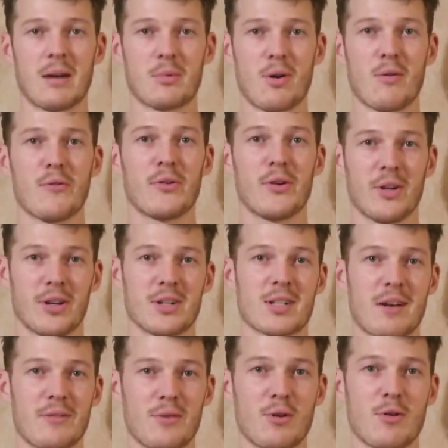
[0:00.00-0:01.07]
I'm confident because
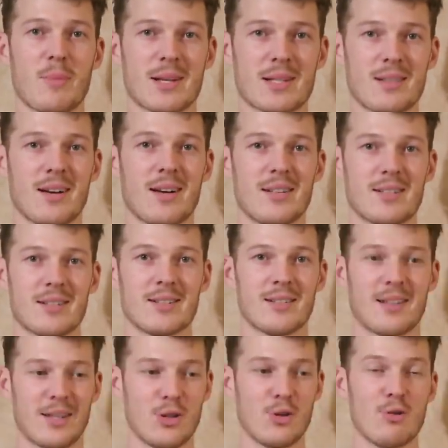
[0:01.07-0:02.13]
I have you on my side.
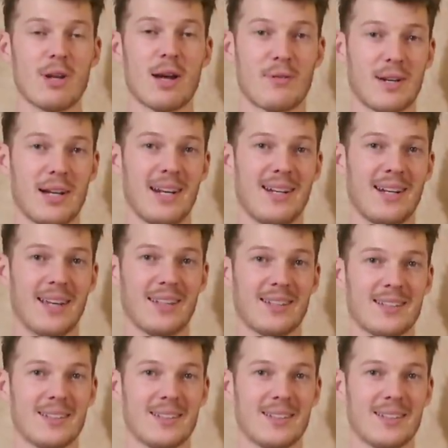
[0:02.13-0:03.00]
Aww. You love cleaning.